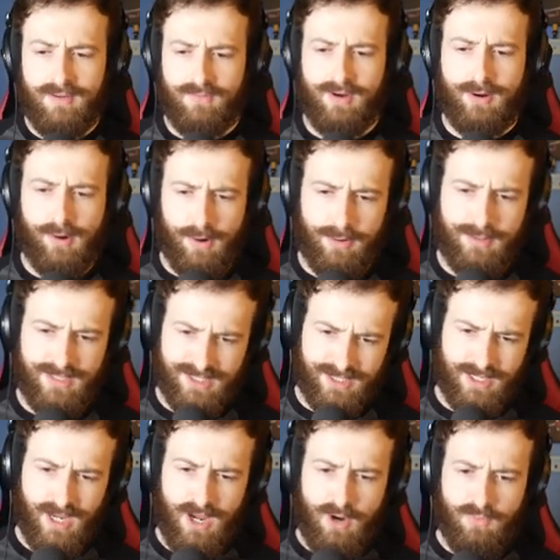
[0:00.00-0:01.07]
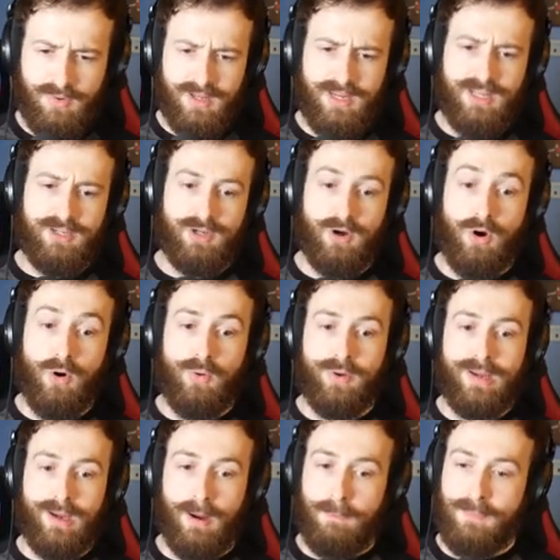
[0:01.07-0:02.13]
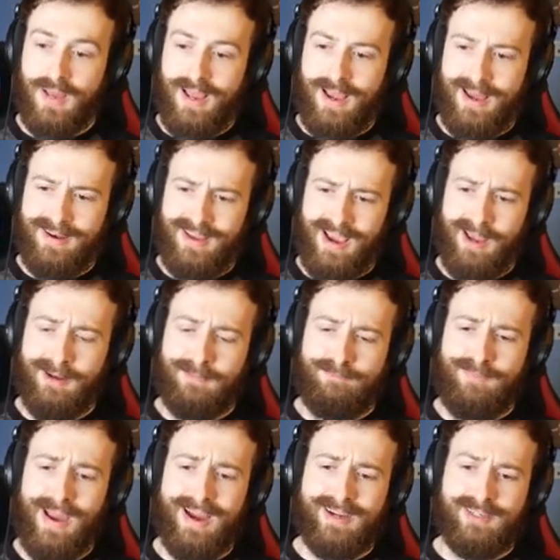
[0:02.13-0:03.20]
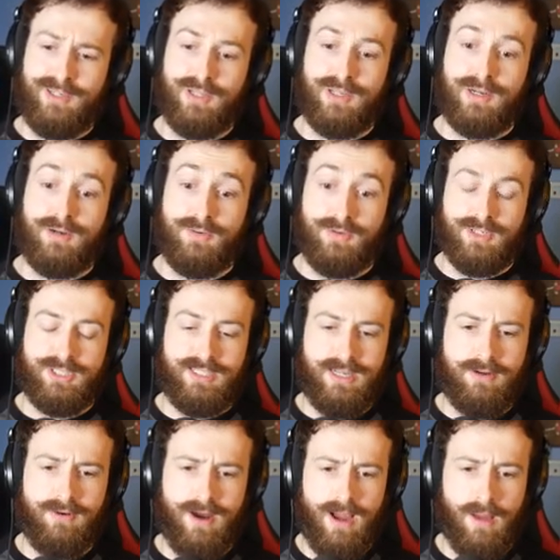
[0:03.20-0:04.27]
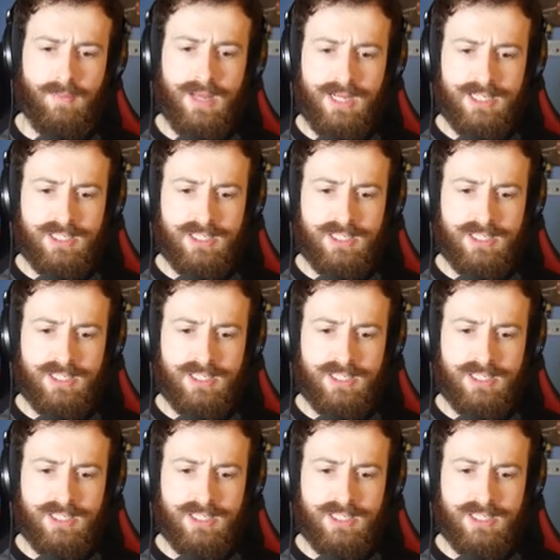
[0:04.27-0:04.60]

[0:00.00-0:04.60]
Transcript: Regardless, we need to hurry up and head back to the Krusty Krab.